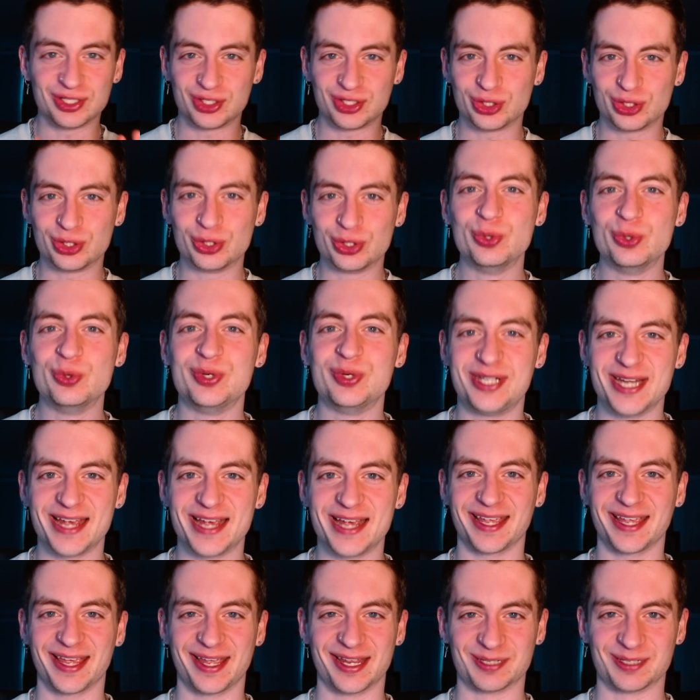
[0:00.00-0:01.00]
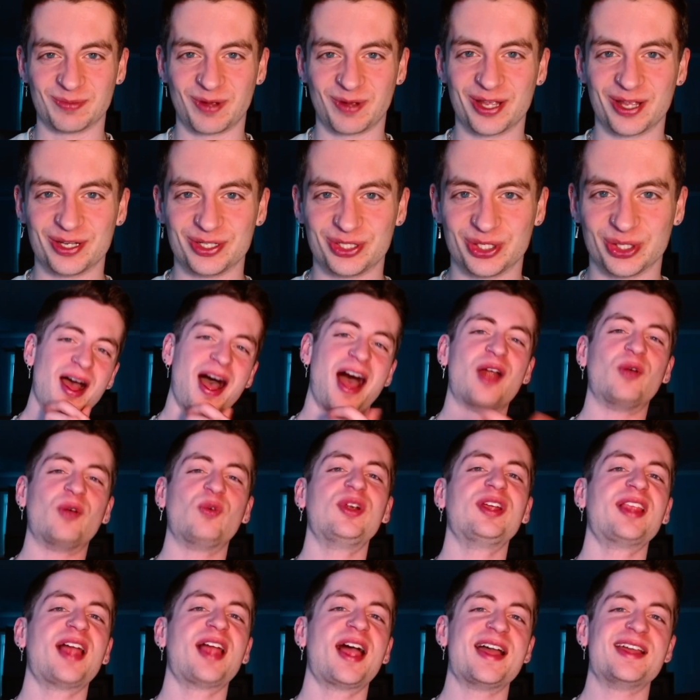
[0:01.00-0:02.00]
2 decades, mind you, I
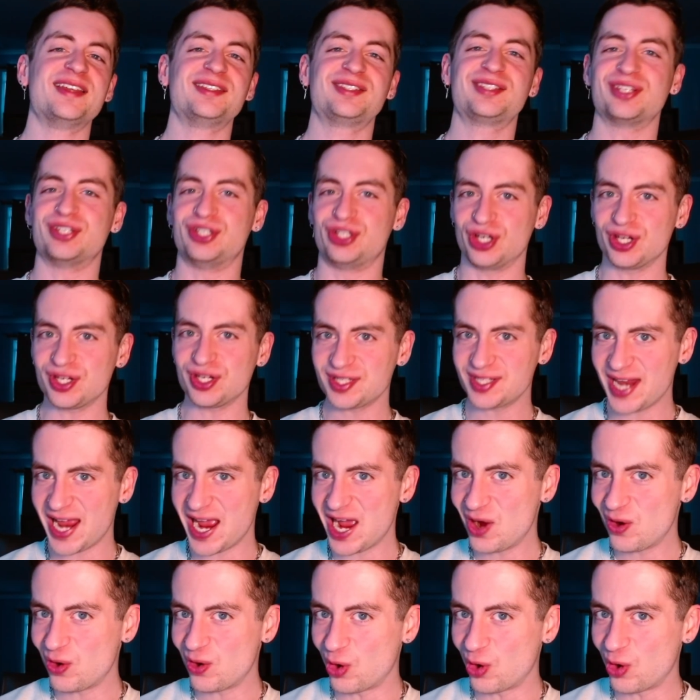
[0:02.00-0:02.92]
realized just how